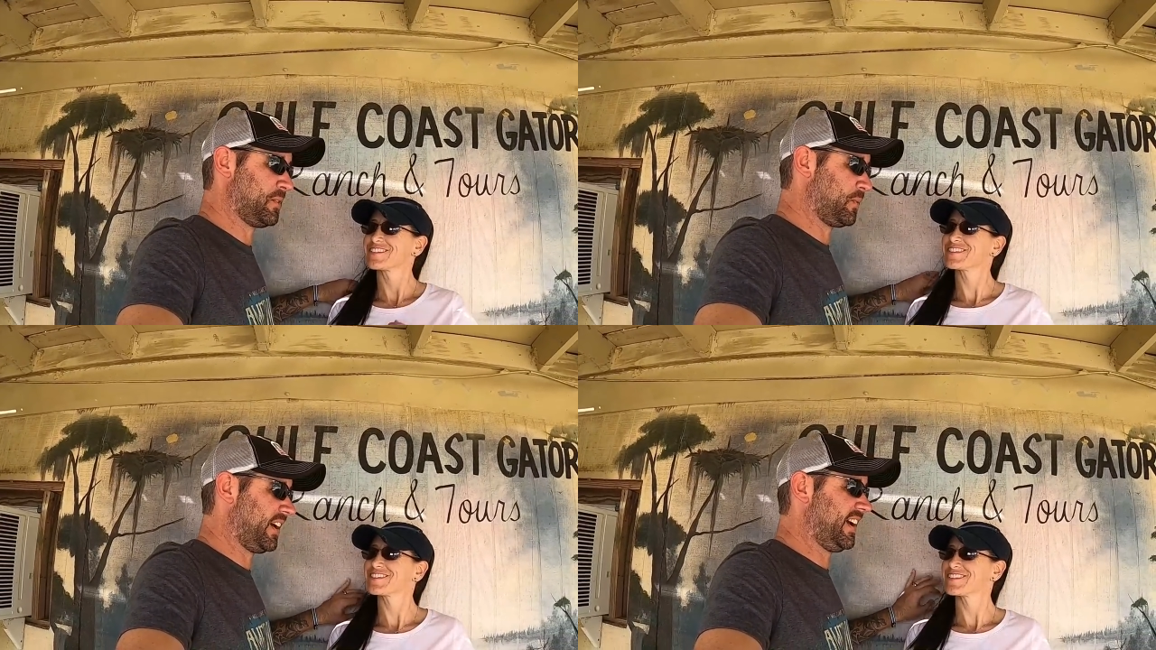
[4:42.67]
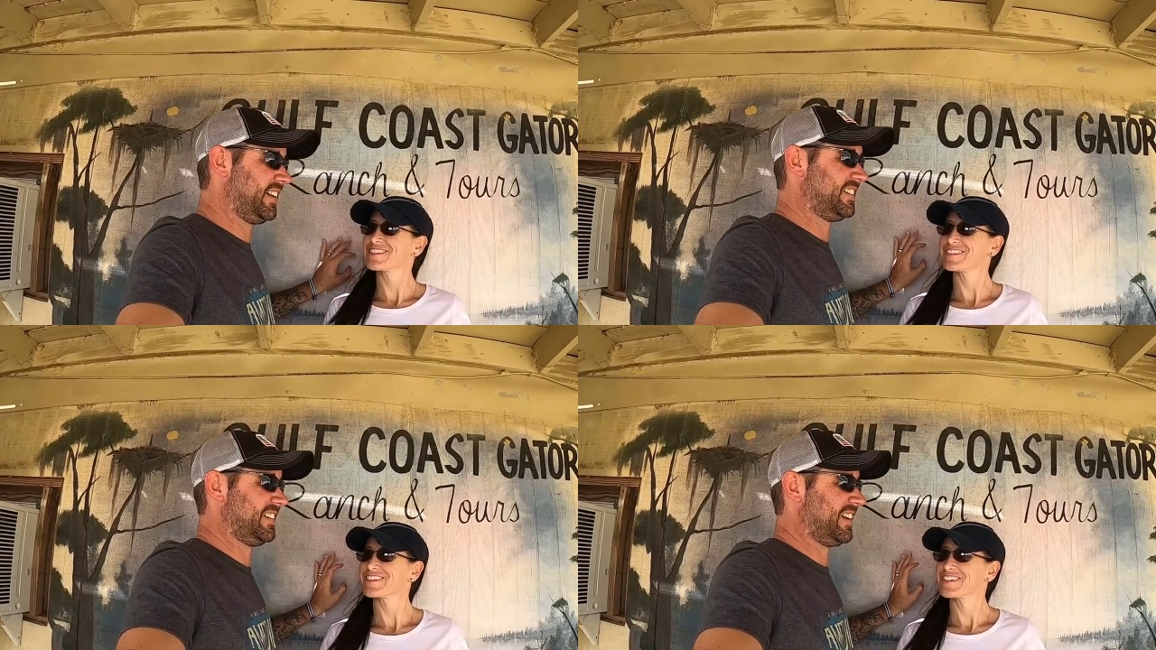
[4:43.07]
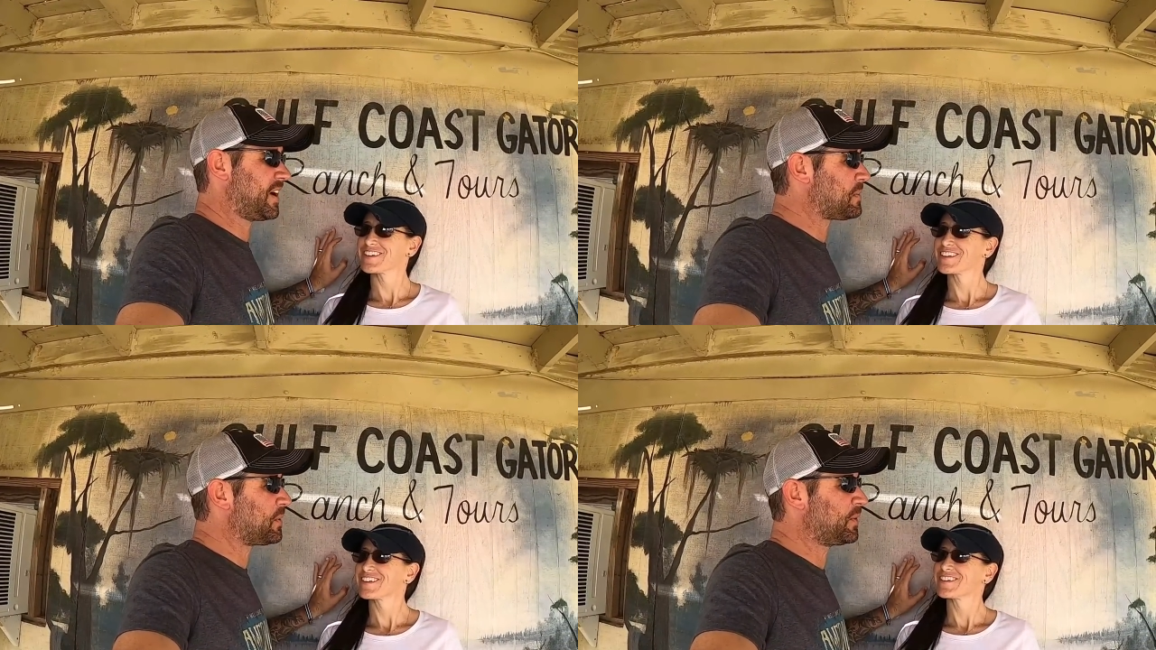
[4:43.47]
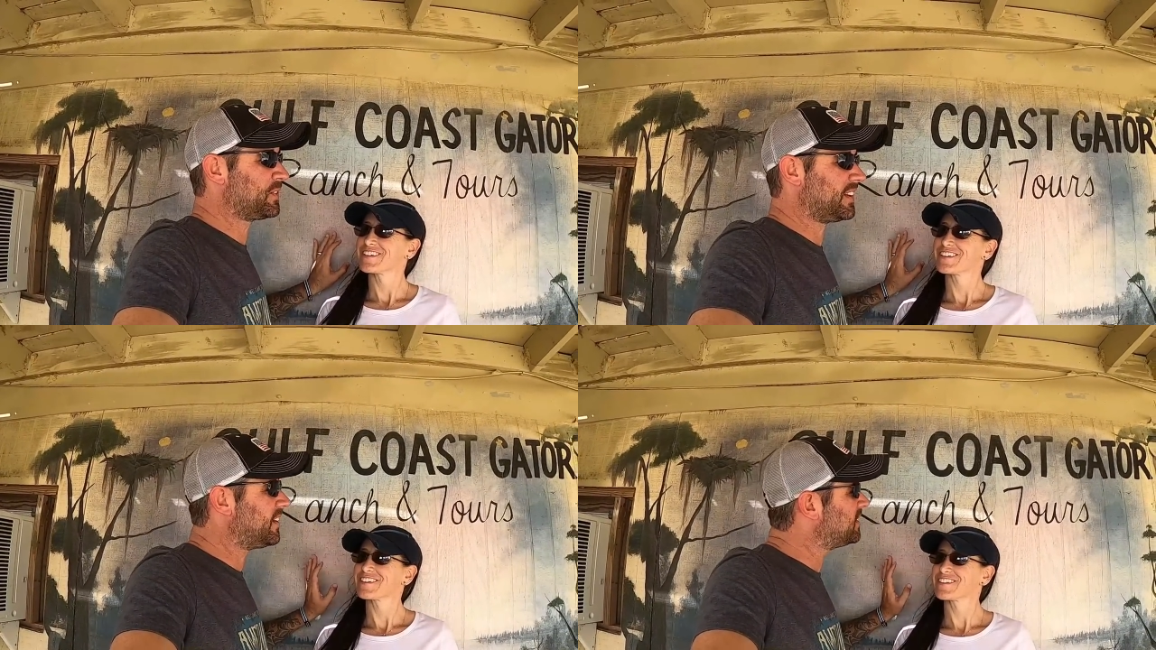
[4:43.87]
Speaker 1: The ranch and the
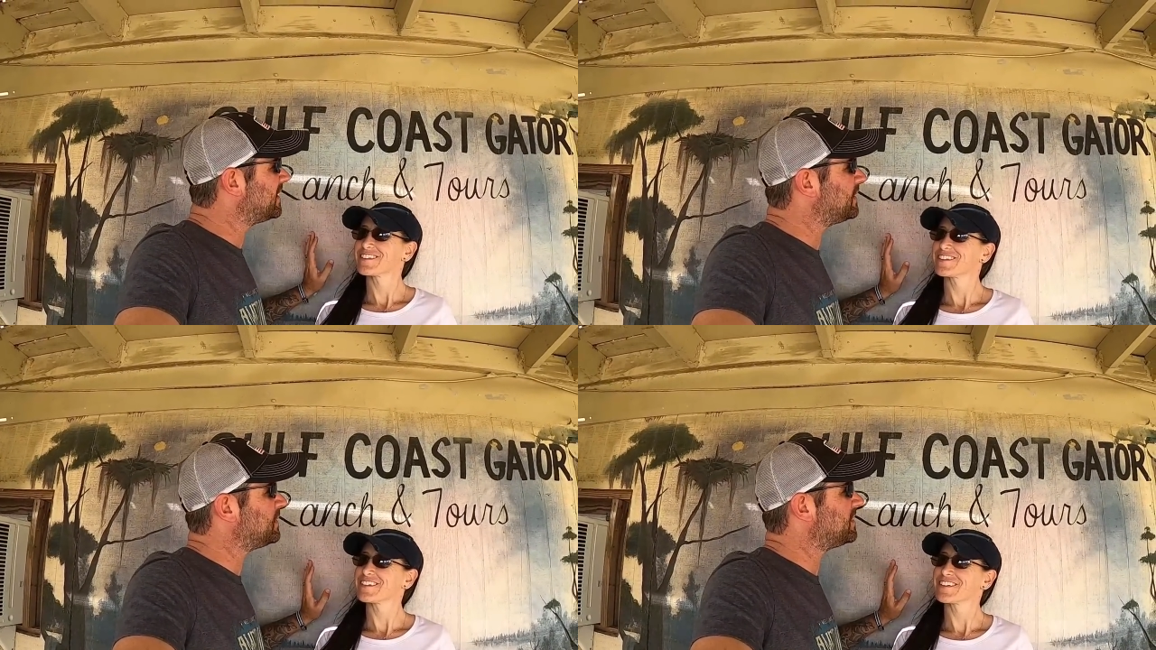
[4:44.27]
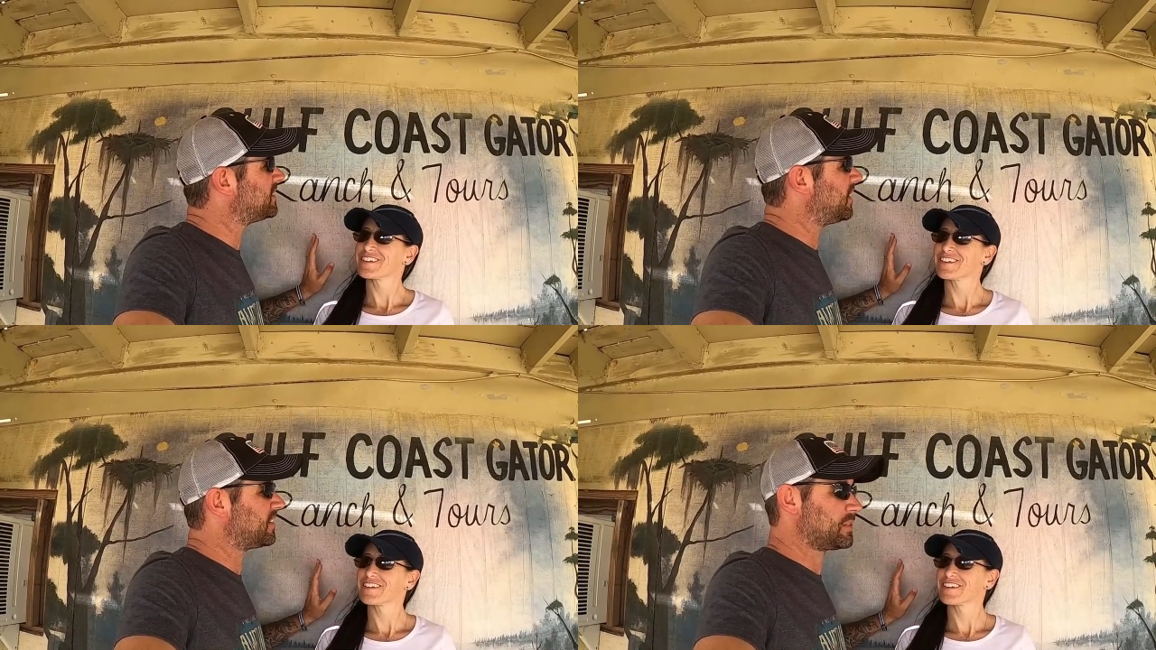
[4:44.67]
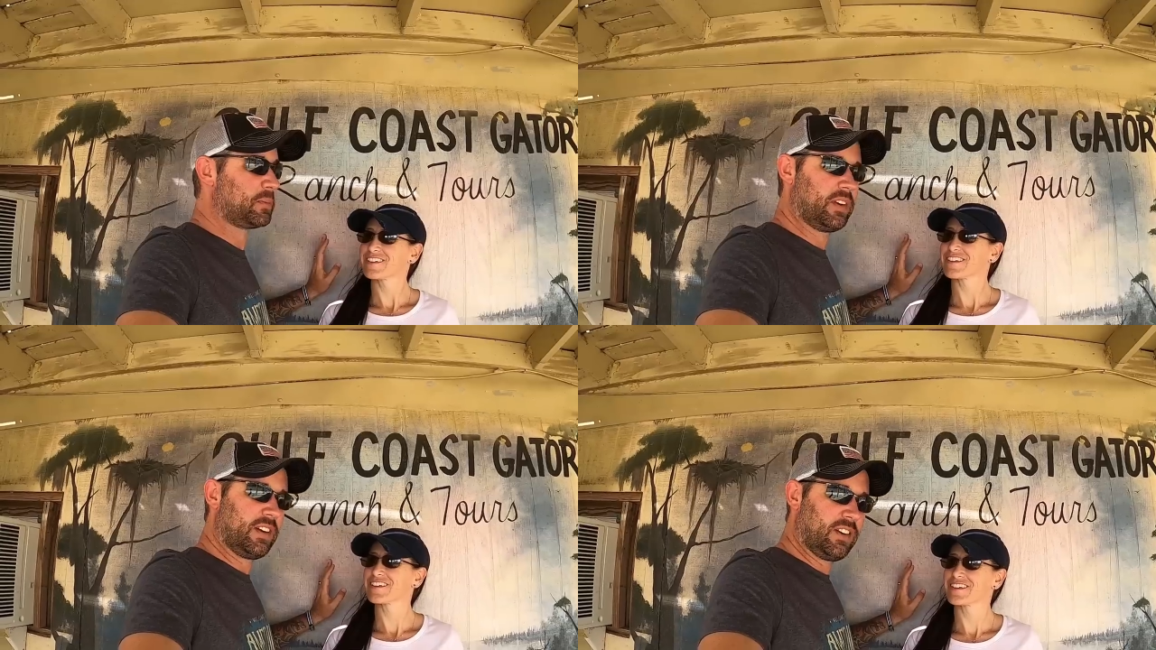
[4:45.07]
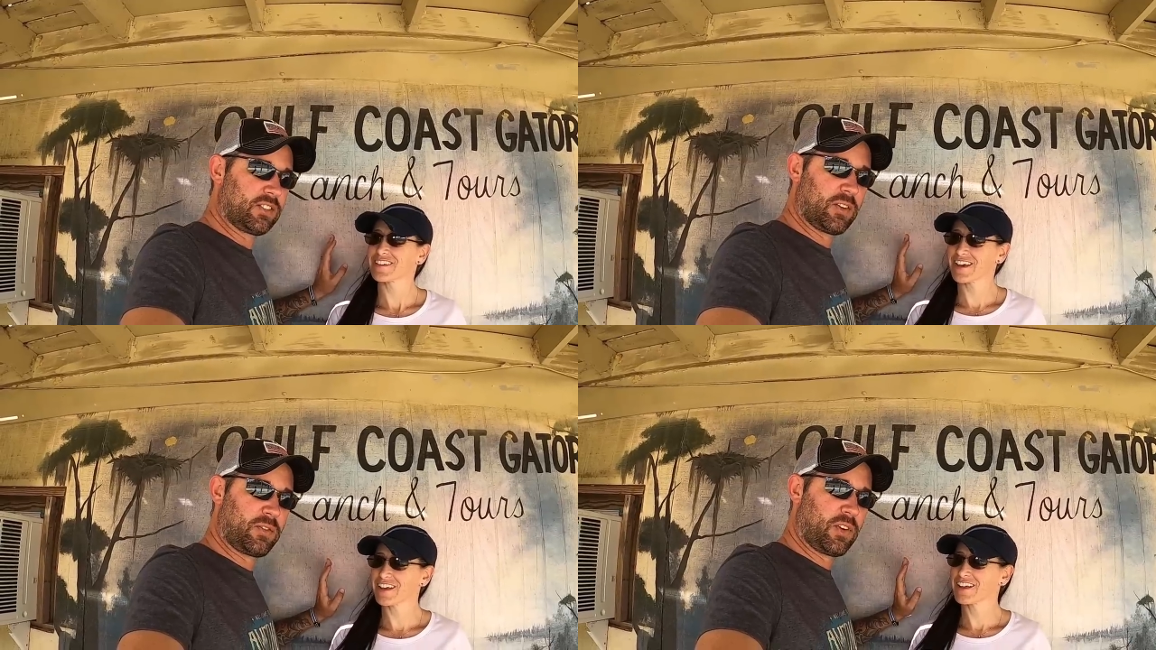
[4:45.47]
airboats and everything was just awesome.
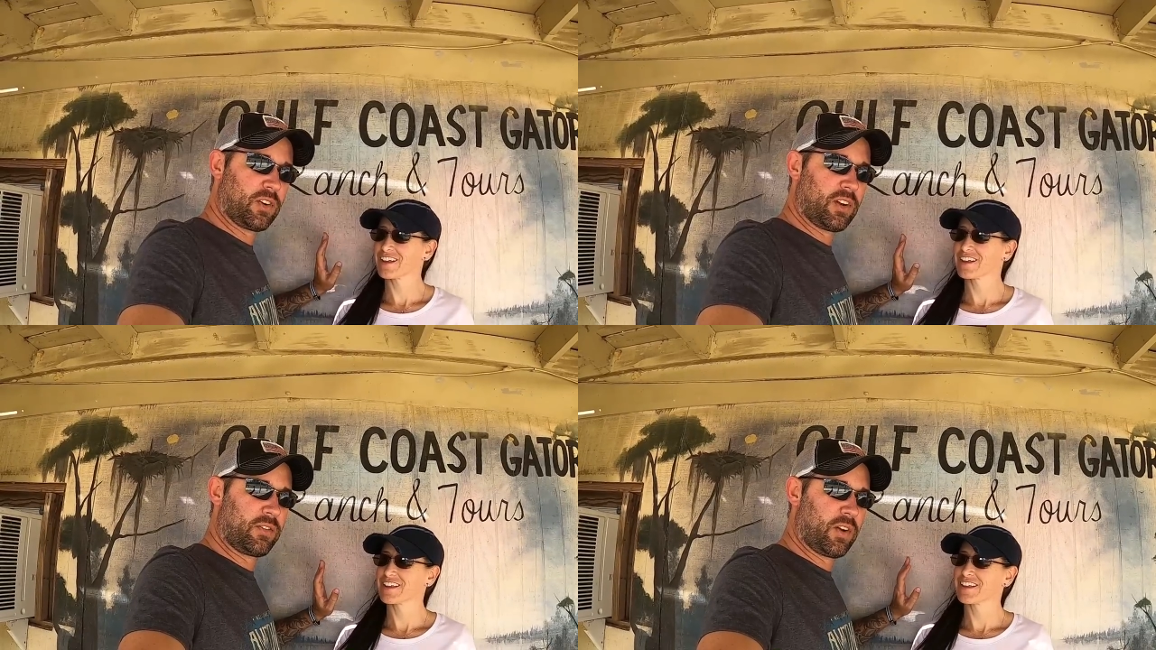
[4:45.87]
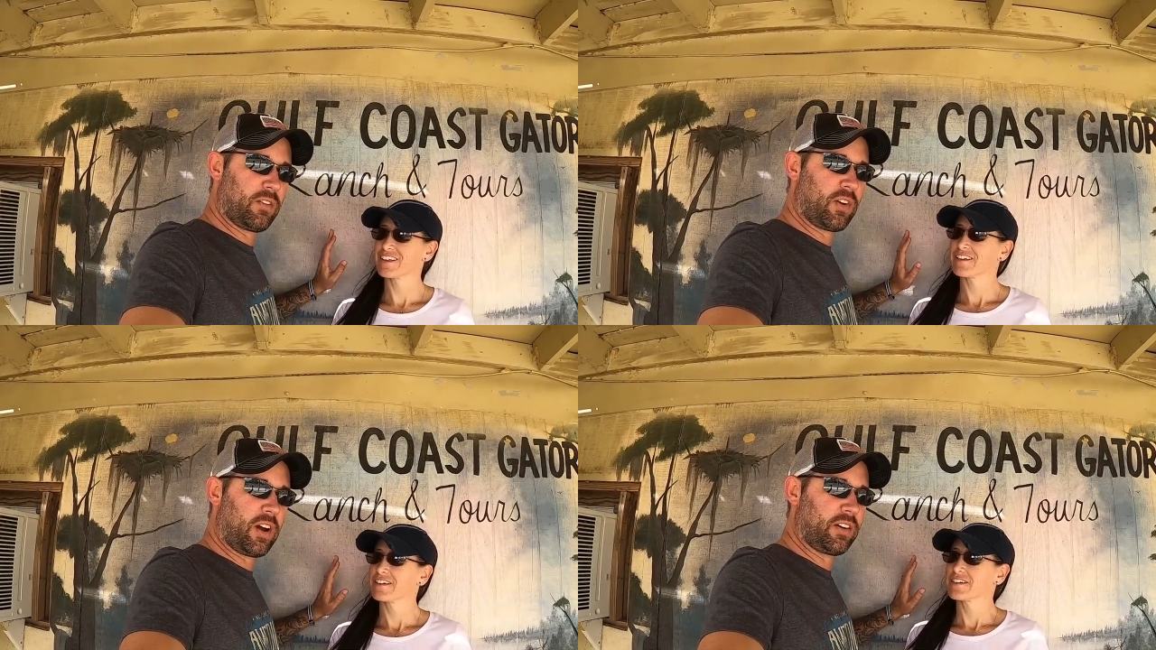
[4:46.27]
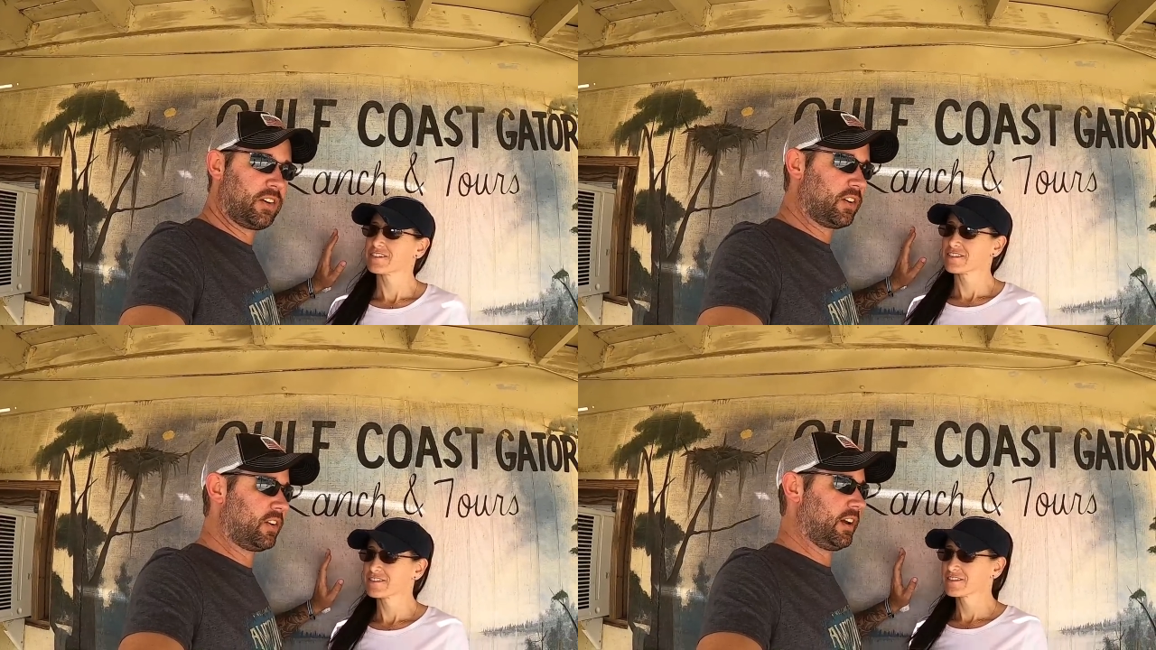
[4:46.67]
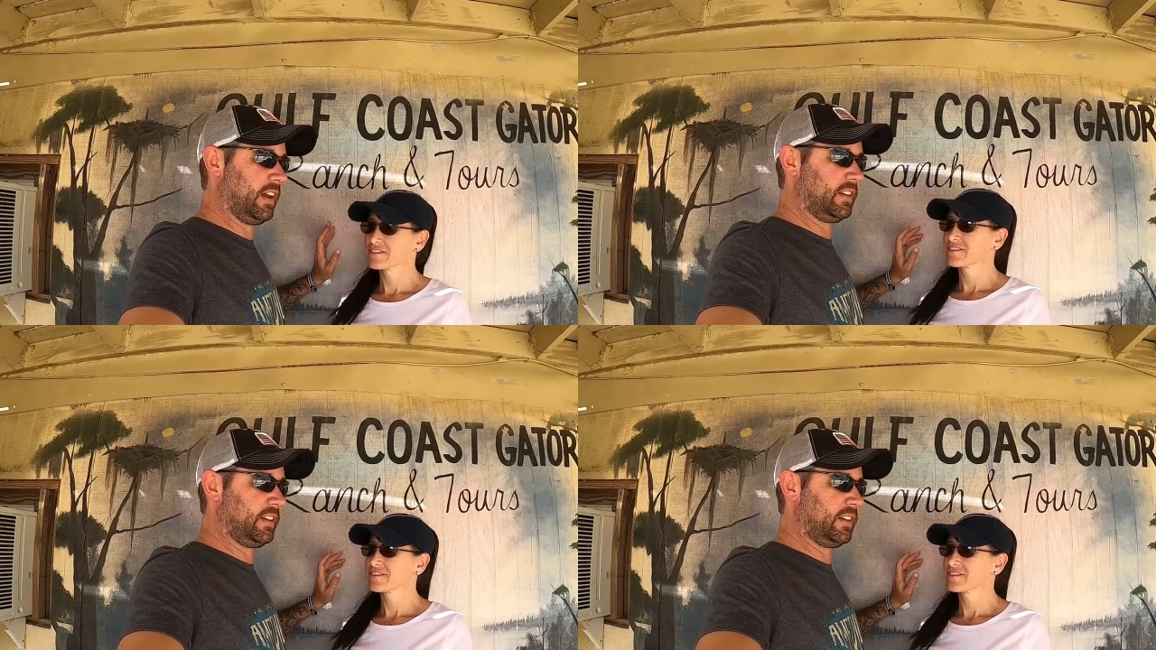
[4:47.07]
So if you're ever out here